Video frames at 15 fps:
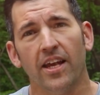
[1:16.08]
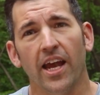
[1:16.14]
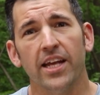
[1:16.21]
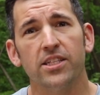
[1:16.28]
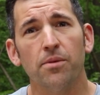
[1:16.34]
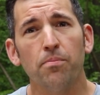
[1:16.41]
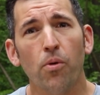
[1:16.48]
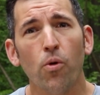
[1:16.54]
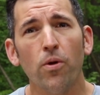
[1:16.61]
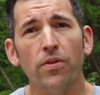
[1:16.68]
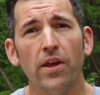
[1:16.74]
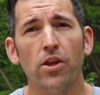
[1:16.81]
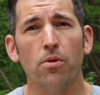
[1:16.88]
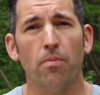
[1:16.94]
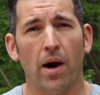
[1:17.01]
it's important
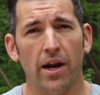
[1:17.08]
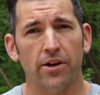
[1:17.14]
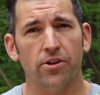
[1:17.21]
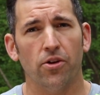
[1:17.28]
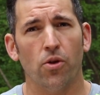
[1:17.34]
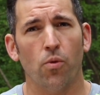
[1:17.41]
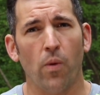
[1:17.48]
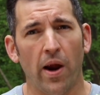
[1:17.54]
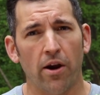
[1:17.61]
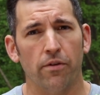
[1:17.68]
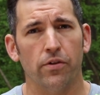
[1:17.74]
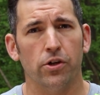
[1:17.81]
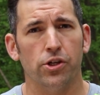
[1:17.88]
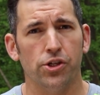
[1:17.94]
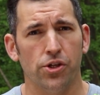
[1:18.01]
that you monitor the wear of
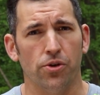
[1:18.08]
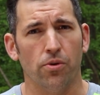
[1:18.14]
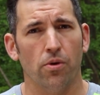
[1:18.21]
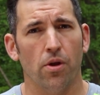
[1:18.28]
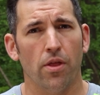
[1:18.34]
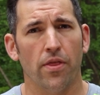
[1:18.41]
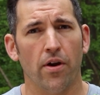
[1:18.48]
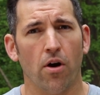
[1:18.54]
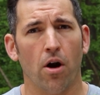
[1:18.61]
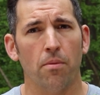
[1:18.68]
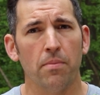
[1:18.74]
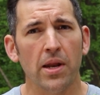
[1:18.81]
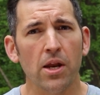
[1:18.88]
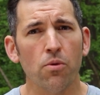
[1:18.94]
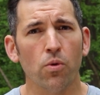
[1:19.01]
your shoe. There are
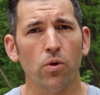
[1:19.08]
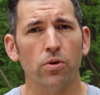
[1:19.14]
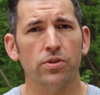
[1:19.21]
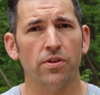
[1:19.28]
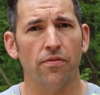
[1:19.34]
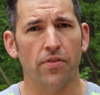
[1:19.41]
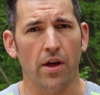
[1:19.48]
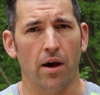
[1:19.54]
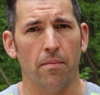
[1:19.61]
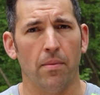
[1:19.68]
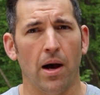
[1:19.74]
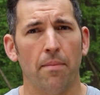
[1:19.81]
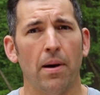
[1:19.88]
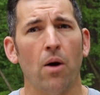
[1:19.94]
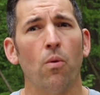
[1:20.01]
many rules of thumb
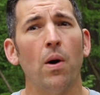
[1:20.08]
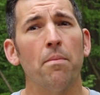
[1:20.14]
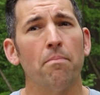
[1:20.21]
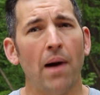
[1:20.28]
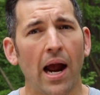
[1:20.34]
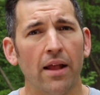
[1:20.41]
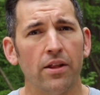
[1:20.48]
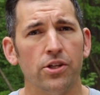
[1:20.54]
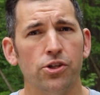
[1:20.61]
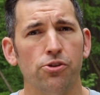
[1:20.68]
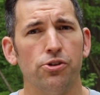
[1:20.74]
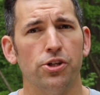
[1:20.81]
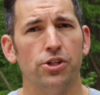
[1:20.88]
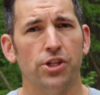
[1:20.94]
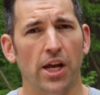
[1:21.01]
about what mileage you
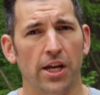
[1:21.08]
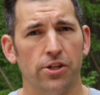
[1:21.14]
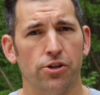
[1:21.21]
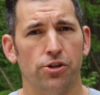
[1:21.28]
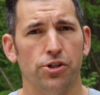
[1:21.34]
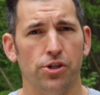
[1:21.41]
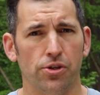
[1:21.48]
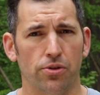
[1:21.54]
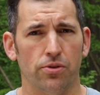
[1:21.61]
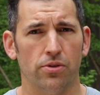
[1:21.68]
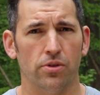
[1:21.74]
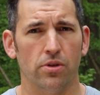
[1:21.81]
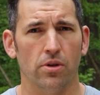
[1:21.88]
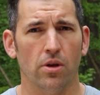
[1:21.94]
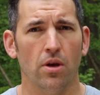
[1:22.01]
should change your shoes.
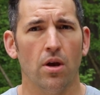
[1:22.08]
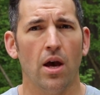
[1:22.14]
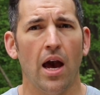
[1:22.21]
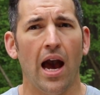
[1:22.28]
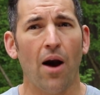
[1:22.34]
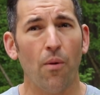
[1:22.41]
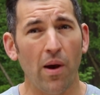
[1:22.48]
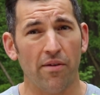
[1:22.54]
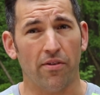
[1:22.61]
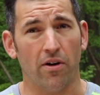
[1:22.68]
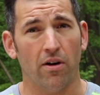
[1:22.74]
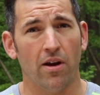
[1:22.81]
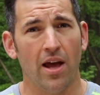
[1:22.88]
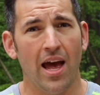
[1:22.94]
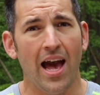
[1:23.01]
However,
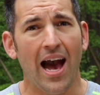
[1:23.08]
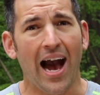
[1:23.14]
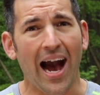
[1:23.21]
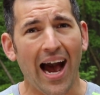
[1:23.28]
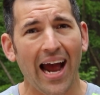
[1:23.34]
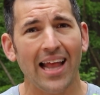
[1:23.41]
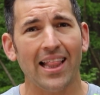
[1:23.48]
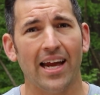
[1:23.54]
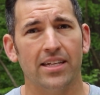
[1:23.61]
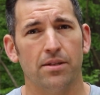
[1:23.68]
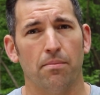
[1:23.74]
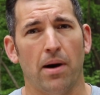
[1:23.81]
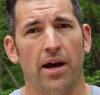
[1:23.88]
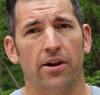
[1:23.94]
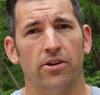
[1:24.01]
I like to
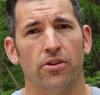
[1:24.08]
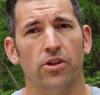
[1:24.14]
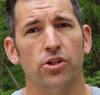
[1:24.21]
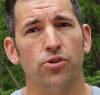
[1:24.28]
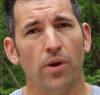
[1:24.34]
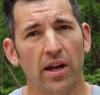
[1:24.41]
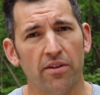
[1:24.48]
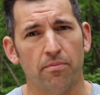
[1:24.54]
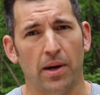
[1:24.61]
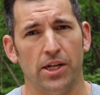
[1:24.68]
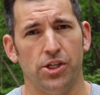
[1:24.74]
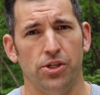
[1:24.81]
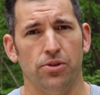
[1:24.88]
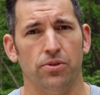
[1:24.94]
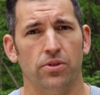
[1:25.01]
monitor the tread of my
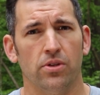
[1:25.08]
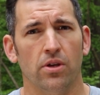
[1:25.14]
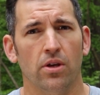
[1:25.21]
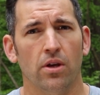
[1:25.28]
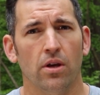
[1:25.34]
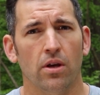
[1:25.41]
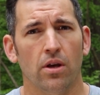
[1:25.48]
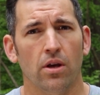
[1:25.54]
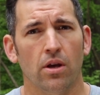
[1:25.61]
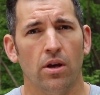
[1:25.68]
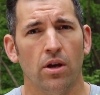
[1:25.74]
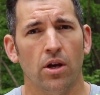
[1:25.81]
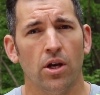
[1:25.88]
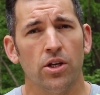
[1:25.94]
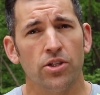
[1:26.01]
shoes.
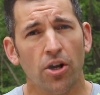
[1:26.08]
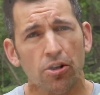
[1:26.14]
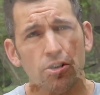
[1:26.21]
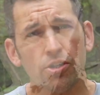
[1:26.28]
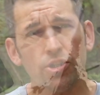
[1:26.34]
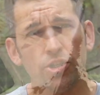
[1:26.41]
Turn your